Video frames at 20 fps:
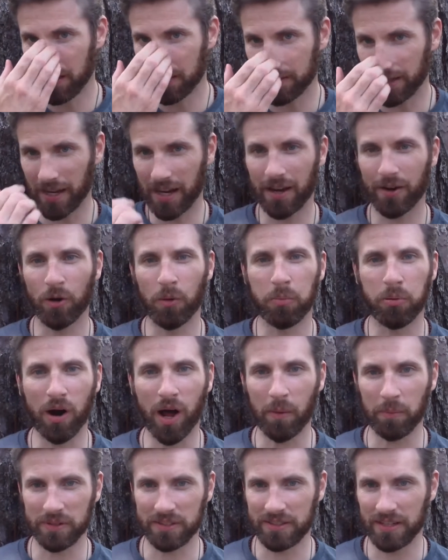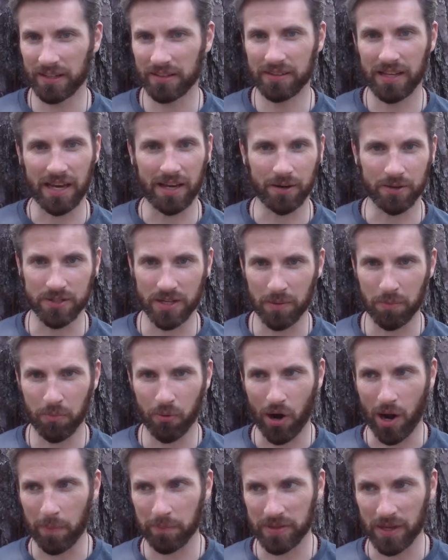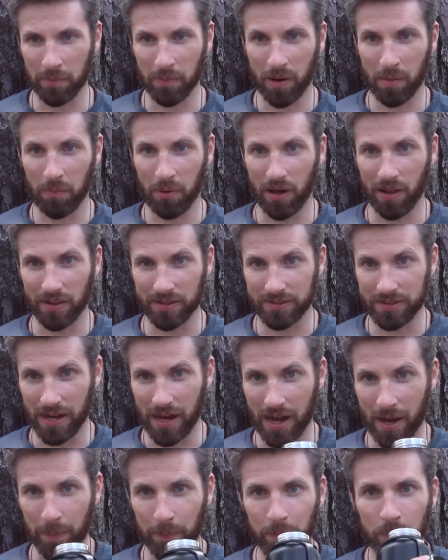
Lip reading: they got no problem with dictators. They prop them up all the time.